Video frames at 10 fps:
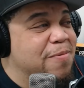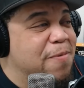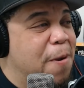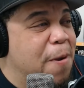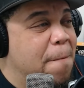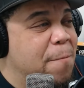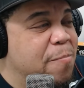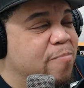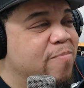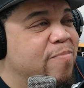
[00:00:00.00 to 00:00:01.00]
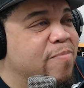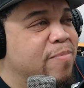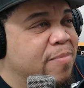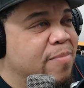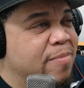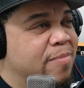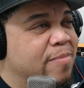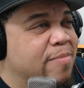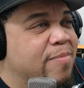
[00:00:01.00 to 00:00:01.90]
It takes to rock the mic right.